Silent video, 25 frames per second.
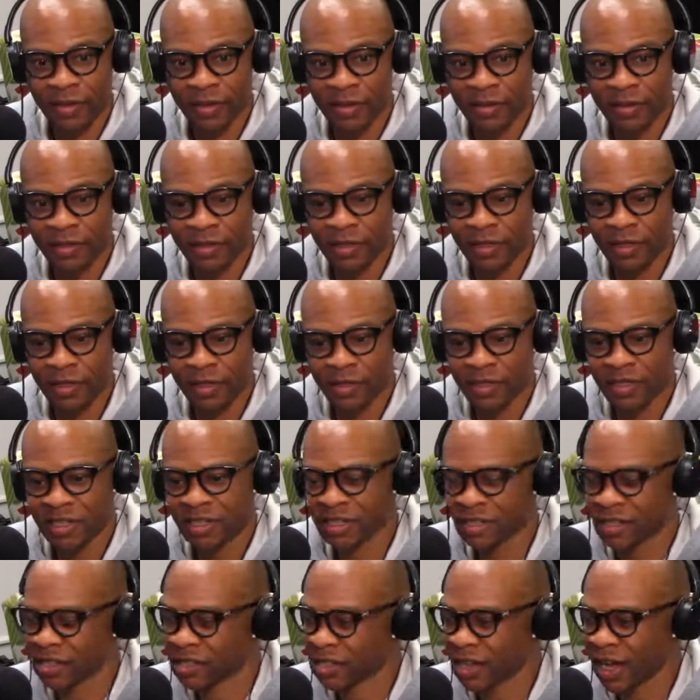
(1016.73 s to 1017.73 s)
See, in this
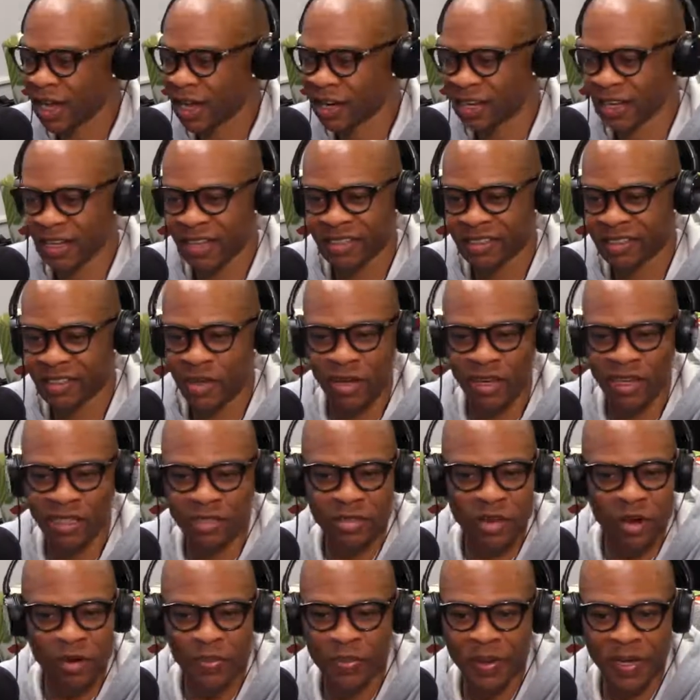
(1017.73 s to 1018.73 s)
society,
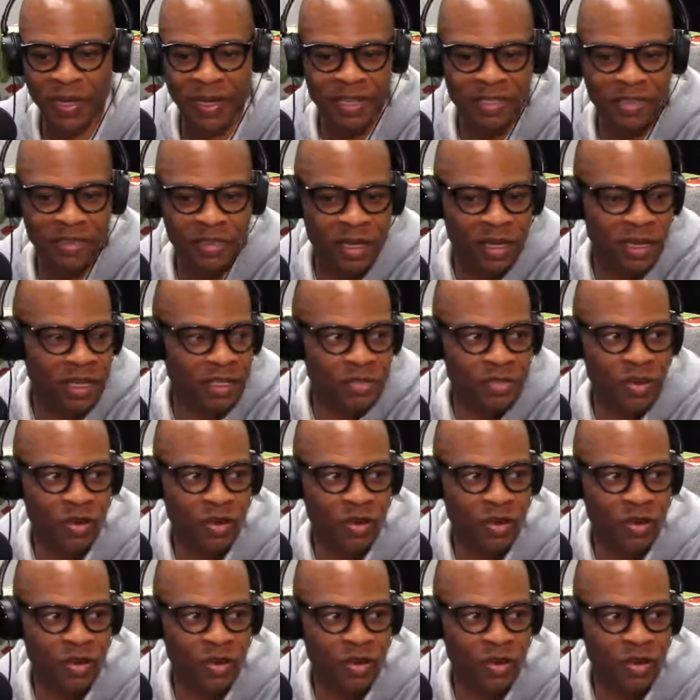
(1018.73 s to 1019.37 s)
it's